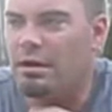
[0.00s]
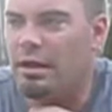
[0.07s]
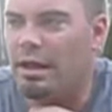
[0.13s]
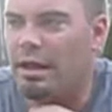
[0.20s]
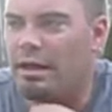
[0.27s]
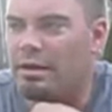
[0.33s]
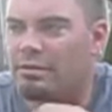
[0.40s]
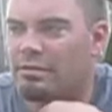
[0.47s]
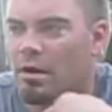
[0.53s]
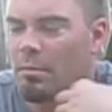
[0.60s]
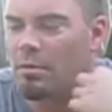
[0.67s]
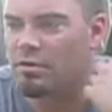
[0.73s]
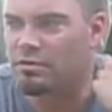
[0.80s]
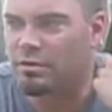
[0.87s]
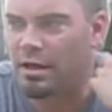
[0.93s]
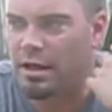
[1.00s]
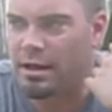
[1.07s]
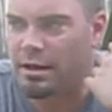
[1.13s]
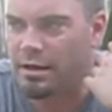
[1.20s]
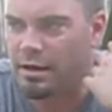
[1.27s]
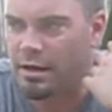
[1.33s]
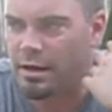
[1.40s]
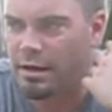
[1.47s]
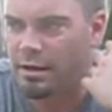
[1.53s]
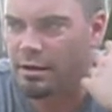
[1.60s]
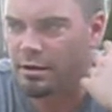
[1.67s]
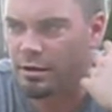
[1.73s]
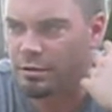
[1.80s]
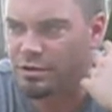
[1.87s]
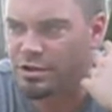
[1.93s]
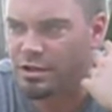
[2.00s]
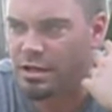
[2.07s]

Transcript: And it's almost like, she